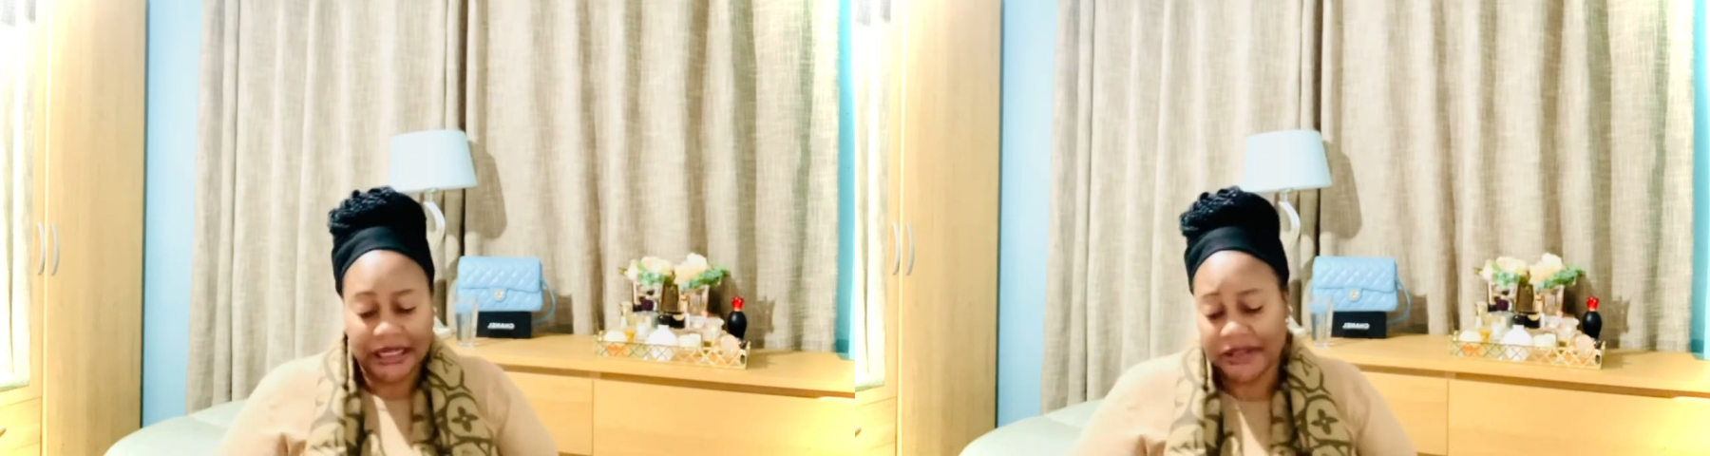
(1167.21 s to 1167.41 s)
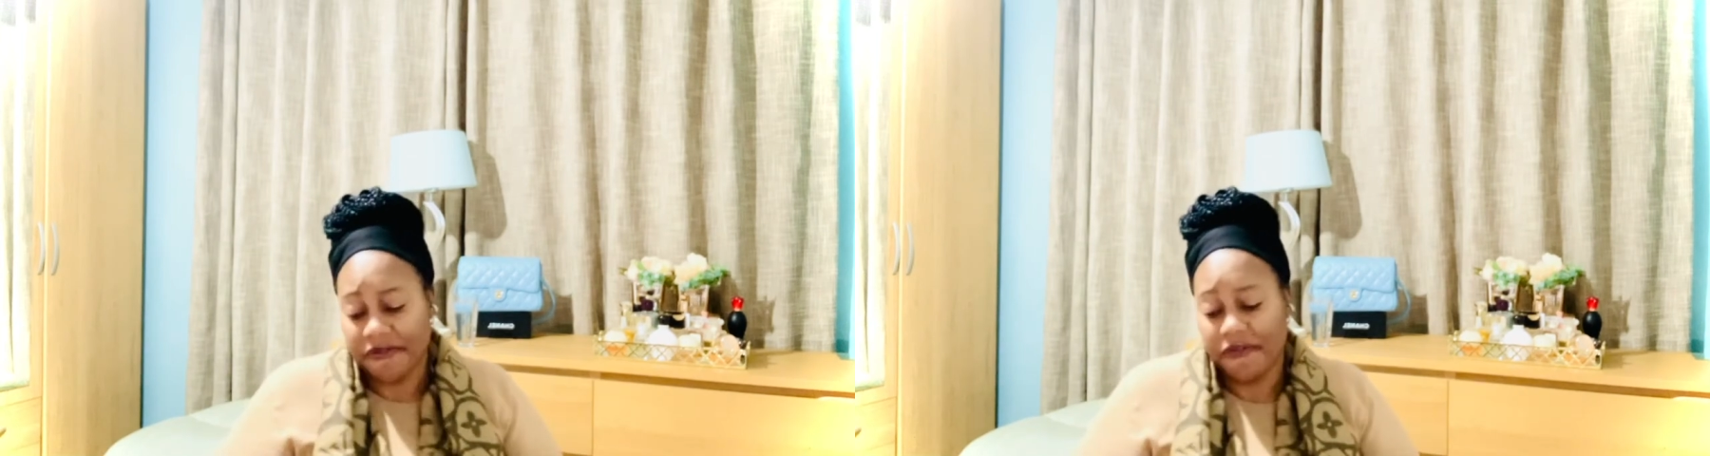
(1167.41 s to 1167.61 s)

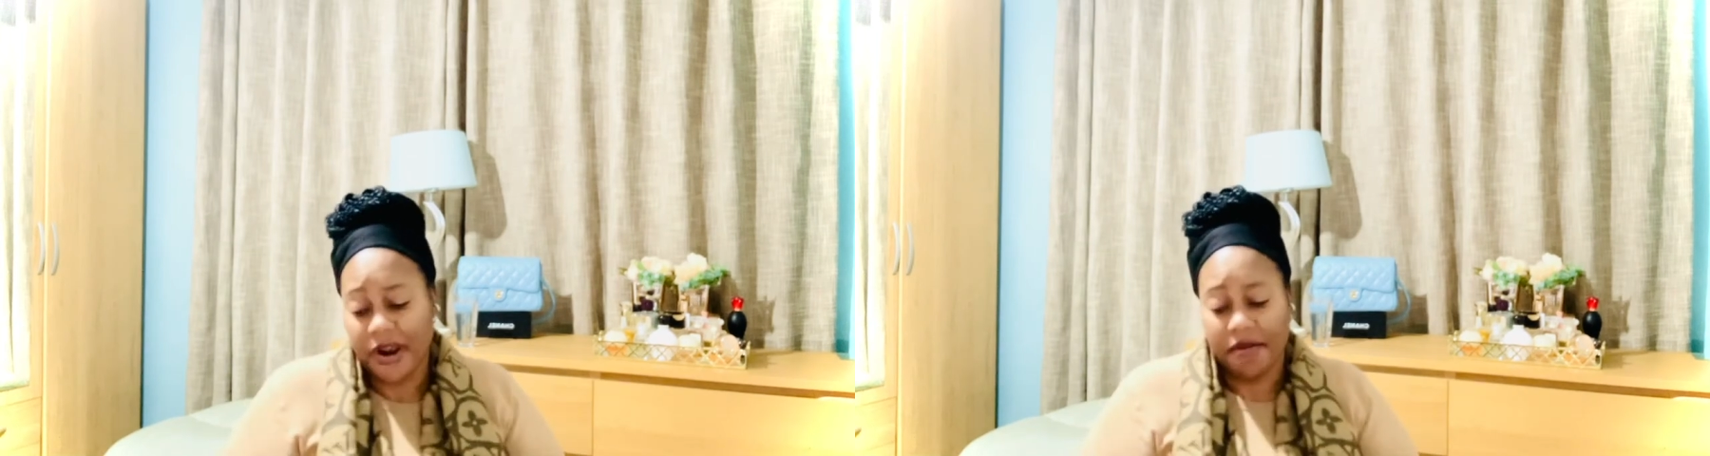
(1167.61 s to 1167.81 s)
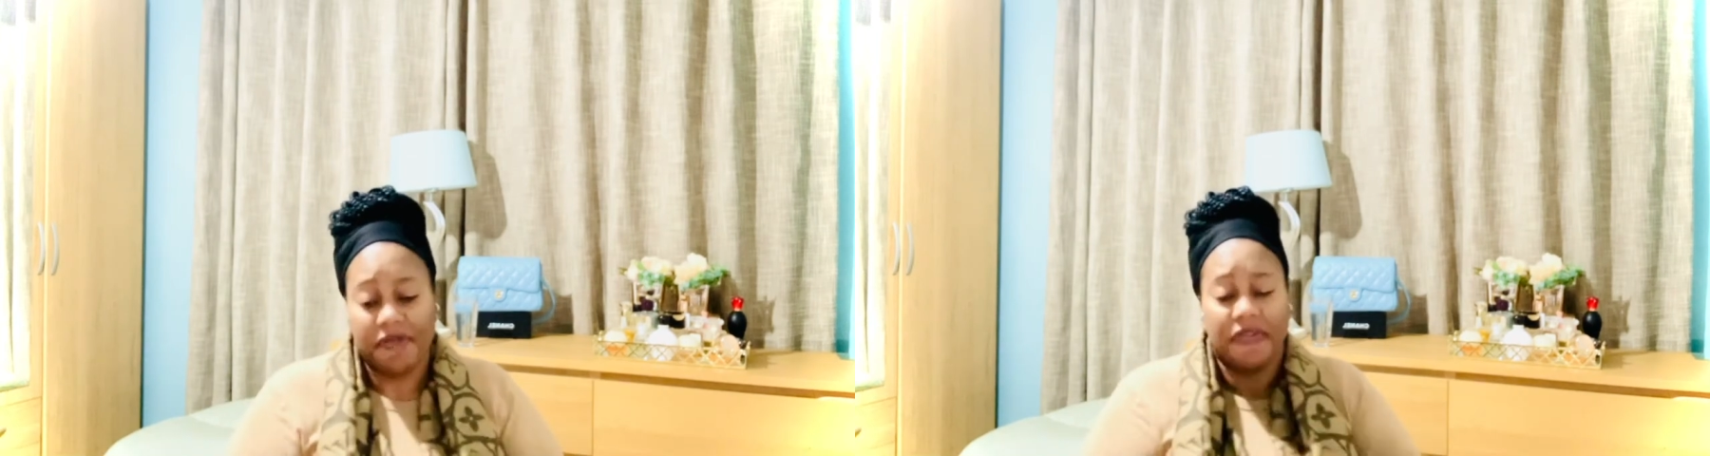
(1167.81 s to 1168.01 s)
It's a
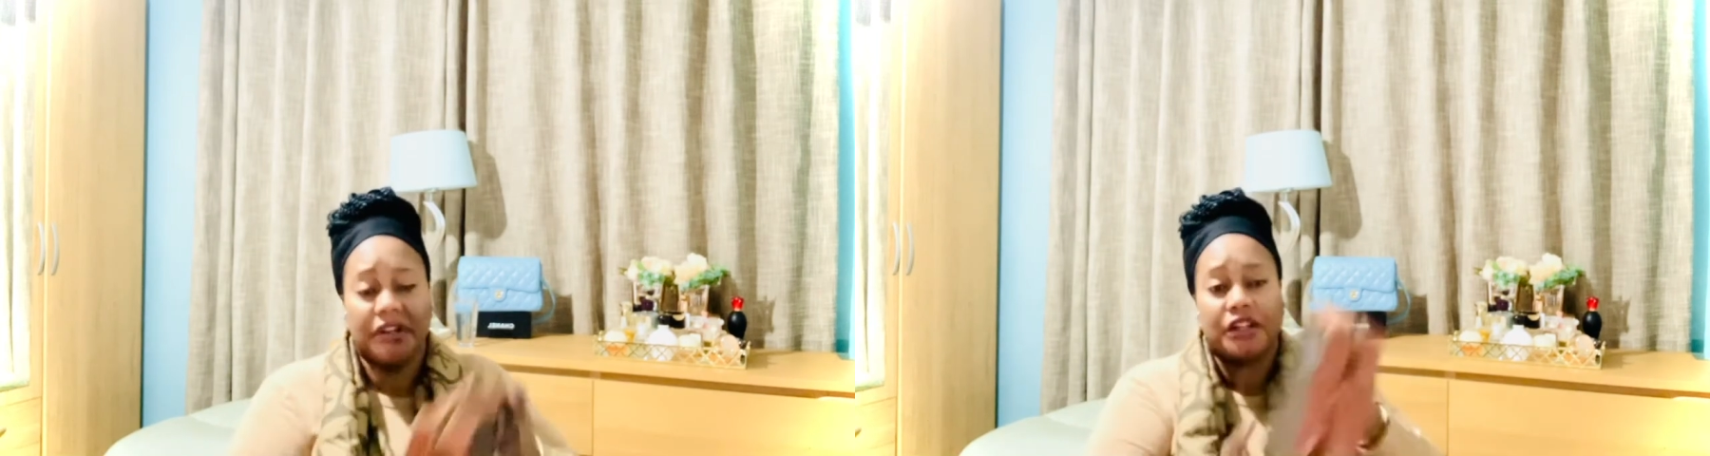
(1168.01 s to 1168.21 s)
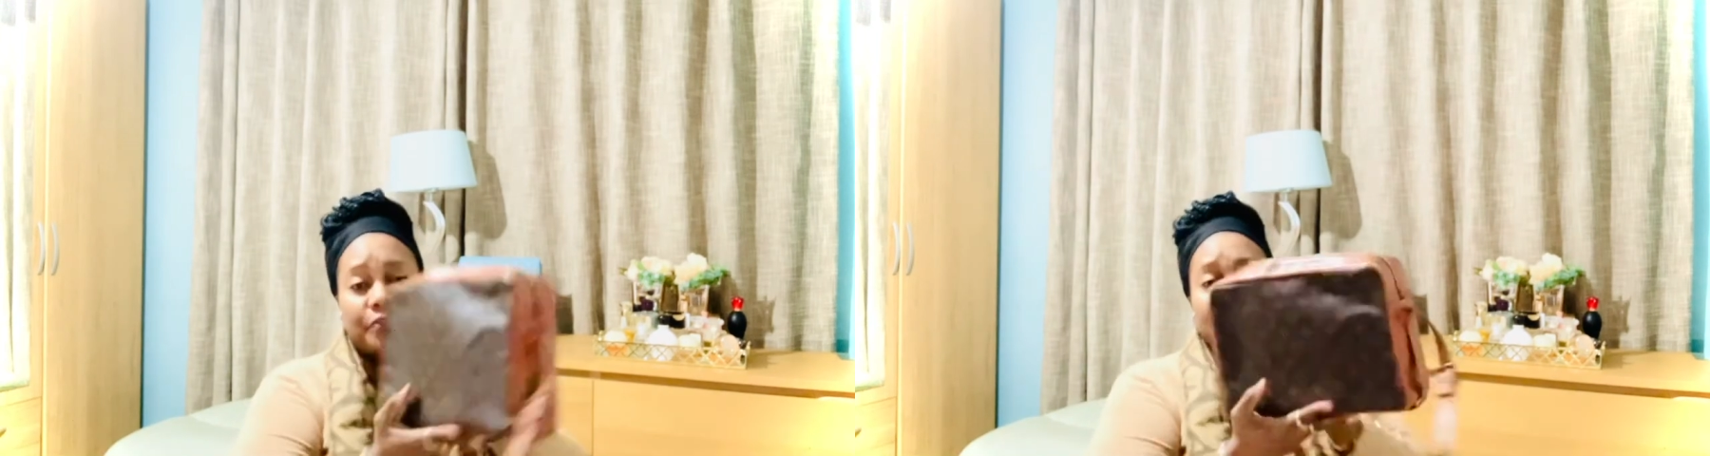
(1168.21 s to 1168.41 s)
very
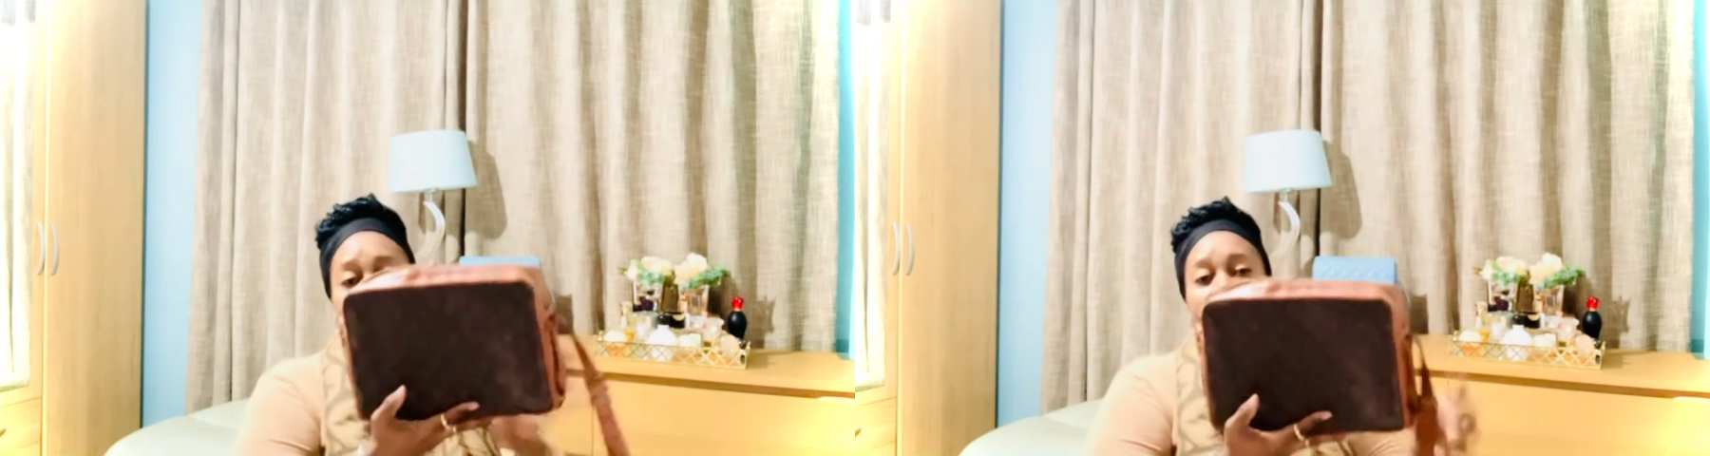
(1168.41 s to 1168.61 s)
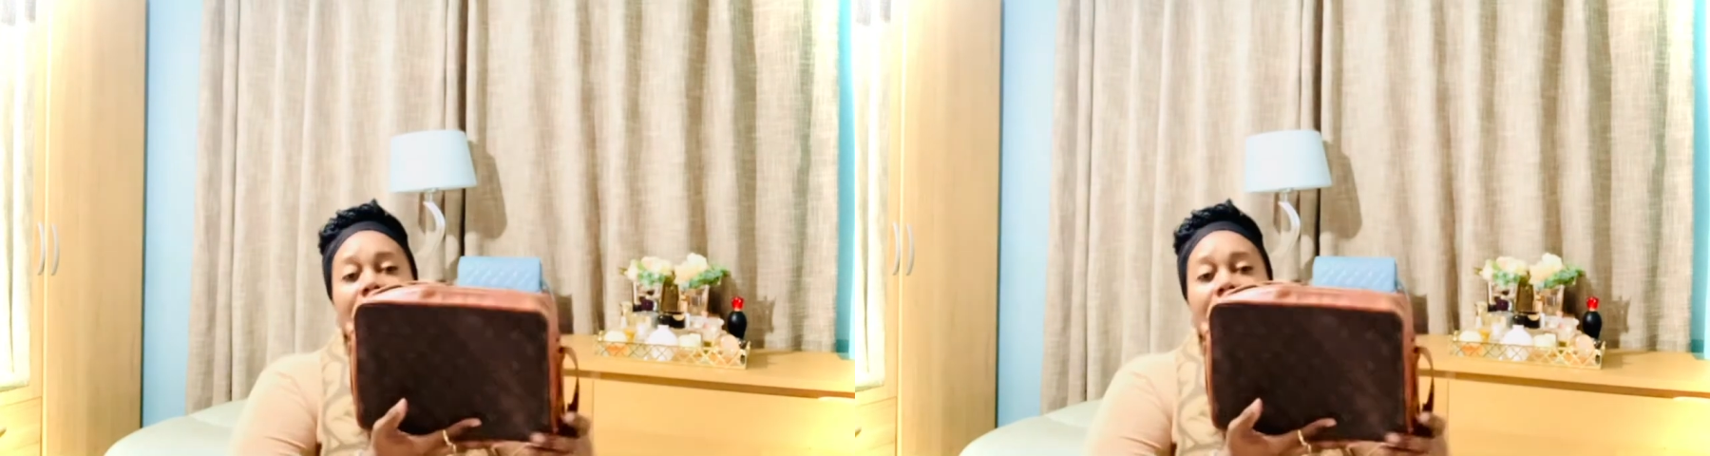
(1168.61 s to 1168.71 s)
vintage bag.